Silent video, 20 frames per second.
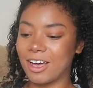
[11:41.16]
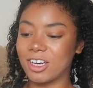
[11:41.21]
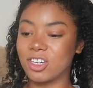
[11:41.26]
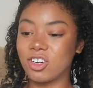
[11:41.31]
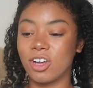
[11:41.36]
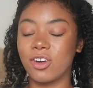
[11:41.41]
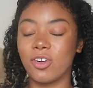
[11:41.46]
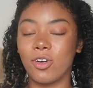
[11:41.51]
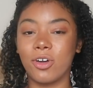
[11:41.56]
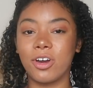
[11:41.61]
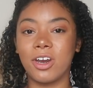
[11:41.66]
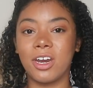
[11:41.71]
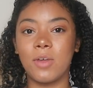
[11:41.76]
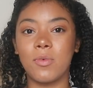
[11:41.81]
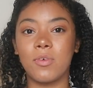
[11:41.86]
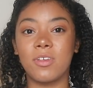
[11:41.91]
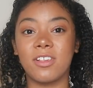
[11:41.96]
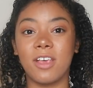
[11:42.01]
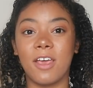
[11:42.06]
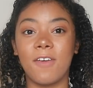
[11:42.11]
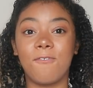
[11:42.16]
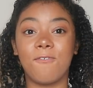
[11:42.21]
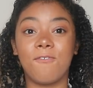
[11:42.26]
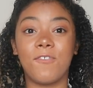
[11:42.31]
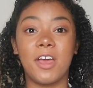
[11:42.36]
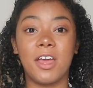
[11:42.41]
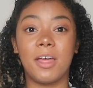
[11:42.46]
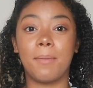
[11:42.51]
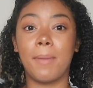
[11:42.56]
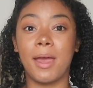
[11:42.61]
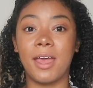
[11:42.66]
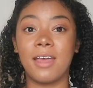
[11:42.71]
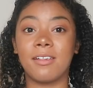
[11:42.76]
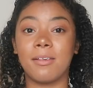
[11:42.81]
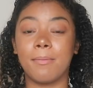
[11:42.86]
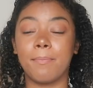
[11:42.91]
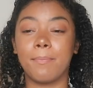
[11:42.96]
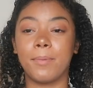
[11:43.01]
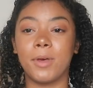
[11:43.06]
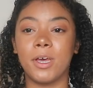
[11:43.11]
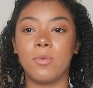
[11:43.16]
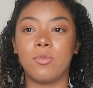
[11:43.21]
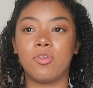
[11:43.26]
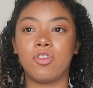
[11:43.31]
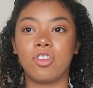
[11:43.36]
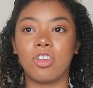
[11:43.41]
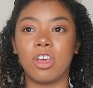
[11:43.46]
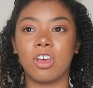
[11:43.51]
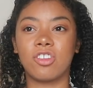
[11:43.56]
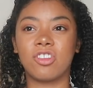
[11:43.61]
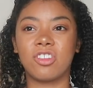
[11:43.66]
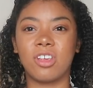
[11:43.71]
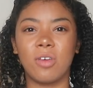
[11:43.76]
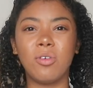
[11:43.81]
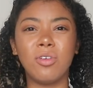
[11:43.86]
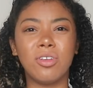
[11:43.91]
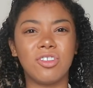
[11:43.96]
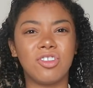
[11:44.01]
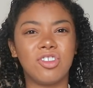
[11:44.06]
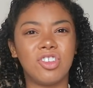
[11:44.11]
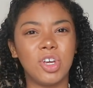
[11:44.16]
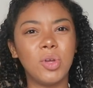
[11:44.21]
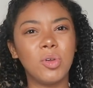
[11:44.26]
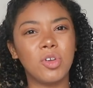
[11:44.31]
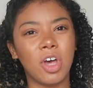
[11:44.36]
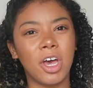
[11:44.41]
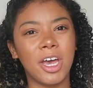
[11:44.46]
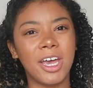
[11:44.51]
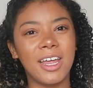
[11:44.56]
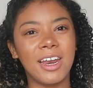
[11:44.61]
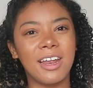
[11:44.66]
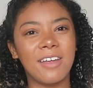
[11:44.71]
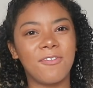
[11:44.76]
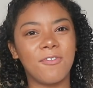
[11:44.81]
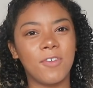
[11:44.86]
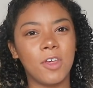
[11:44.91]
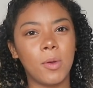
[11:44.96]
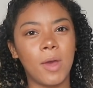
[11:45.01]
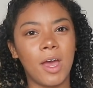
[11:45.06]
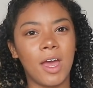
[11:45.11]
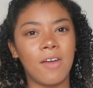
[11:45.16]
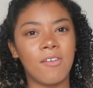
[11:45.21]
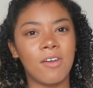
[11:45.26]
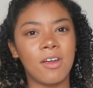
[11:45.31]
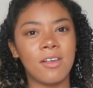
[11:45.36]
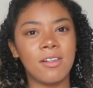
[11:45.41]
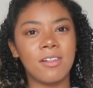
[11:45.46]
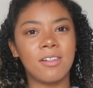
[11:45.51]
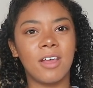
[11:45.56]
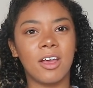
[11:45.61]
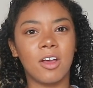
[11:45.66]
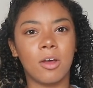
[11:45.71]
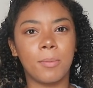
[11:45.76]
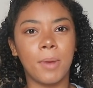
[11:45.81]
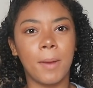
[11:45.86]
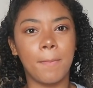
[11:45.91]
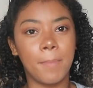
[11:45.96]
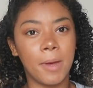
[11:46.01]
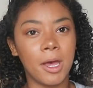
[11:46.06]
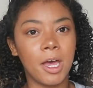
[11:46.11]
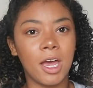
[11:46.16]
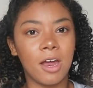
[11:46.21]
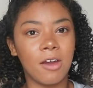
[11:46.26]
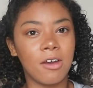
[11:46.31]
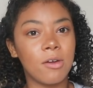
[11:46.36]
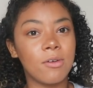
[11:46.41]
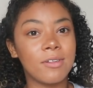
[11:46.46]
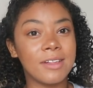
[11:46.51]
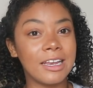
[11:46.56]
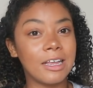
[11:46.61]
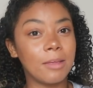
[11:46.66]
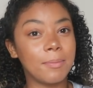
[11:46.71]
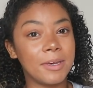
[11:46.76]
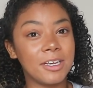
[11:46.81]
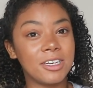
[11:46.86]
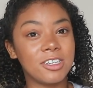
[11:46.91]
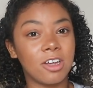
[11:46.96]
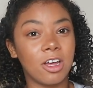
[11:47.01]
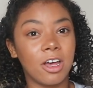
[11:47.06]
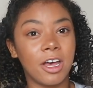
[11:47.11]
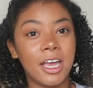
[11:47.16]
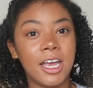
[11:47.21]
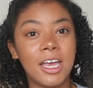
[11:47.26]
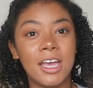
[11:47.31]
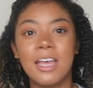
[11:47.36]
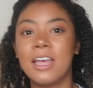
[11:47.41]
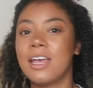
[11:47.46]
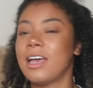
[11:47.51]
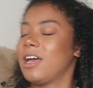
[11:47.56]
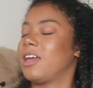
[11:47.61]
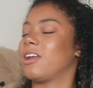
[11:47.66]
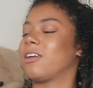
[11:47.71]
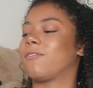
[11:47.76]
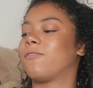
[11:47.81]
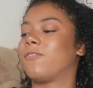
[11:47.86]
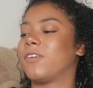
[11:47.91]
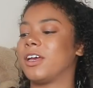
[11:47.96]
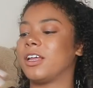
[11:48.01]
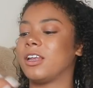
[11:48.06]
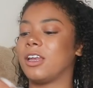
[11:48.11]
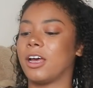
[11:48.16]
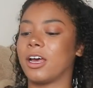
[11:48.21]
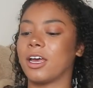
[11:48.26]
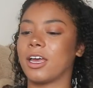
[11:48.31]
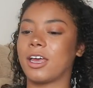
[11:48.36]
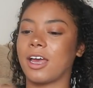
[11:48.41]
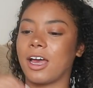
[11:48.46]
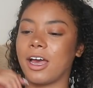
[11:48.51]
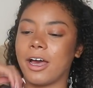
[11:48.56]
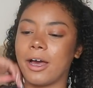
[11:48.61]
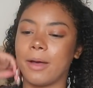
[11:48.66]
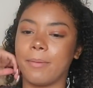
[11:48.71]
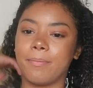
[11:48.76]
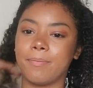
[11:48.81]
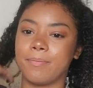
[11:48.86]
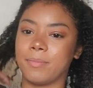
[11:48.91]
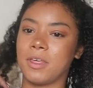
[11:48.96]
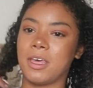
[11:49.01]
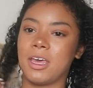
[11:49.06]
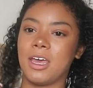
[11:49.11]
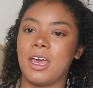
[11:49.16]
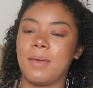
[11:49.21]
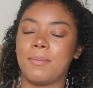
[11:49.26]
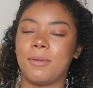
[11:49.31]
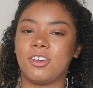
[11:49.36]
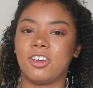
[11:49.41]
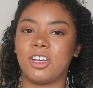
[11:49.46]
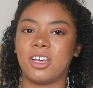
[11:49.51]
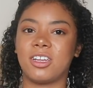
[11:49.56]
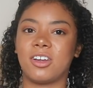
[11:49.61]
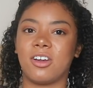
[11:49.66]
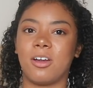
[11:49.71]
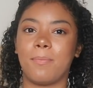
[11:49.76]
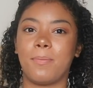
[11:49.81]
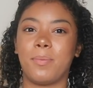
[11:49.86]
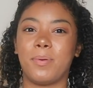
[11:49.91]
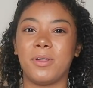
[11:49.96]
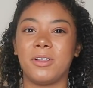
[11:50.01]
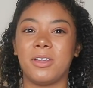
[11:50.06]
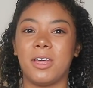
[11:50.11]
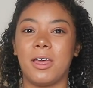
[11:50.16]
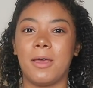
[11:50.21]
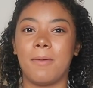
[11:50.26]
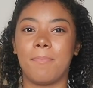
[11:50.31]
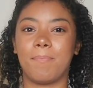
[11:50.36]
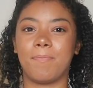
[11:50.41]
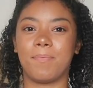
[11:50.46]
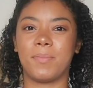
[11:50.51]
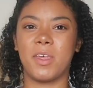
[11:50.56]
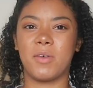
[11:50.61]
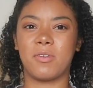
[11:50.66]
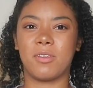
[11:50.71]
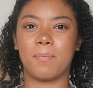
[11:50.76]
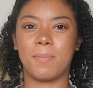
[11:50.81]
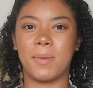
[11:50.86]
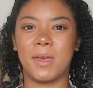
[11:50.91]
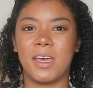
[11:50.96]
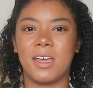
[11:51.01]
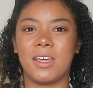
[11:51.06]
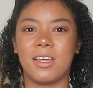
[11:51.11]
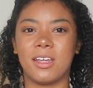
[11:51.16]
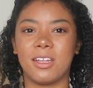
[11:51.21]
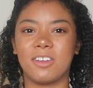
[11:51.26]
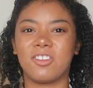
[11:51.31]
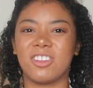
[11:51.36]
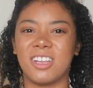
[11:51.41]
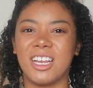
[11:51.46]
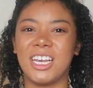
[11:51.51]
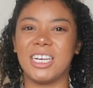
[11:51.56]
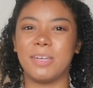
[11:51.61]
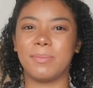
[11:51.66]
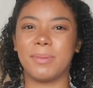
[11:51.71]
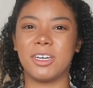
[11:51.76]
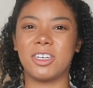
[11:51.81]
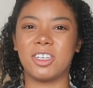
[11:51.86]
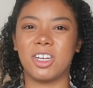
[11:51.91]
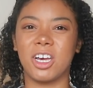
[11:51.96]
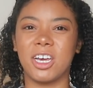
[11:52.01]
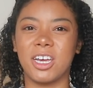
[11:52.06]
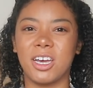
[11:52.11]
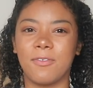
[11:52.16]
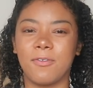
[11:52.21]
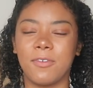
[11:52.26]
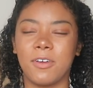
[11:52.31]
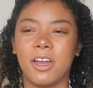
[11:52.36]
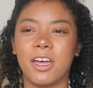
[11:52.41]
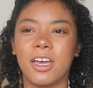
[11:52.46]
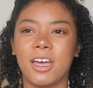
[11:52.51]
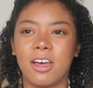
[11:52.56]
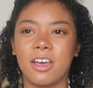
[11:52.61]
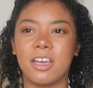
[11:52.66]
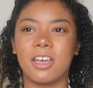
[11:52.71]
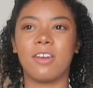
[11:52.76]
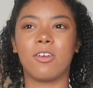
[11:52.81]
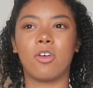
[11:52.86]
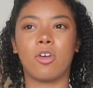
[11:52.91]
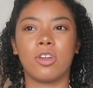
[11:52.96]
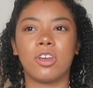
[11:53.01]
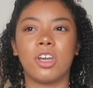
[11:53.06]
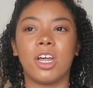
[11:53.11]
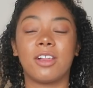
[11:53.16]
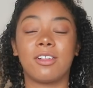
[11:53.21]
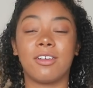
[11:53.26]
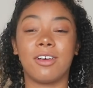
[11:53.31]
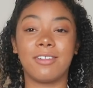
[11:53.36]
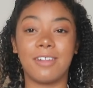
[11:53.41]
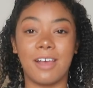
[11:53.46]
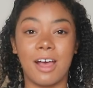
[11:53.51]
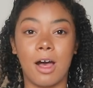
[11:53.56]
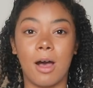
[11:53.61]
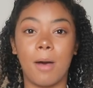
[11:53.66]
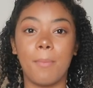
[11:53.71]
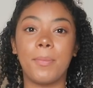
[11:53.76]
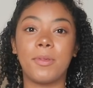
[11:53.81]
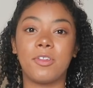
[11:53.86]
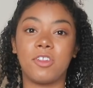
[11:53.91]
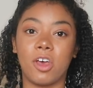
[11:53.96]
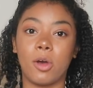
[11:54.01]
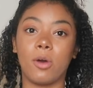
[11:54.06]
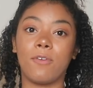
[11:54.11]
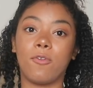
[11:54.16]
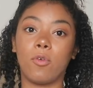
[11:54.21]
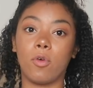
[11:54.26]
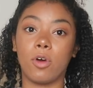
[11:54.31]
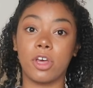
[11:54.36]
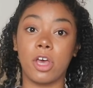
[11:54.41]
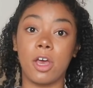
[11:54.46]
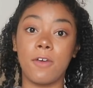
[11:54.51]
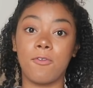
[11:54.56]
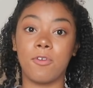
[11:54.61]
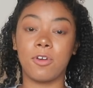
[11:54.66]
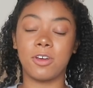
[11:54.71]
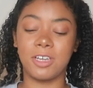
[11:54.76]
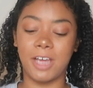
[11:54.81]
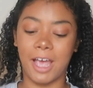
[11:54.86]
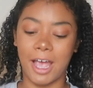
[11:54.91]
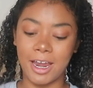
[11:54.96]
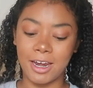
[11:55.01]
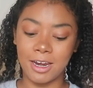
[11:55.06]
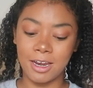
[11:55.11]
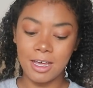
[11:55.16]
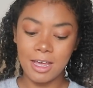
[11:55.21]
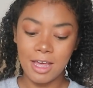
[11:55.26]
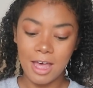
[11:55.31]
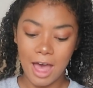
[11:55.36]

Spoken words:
I tried it on and it fit amazing, but it was just like so too tight in a few areas. Like my butt area was a little bit tight, and I feel like in my chest area it was a bit, just a little bit tight. I feel like I could have gone a size up, so I thought I'd go for a 10.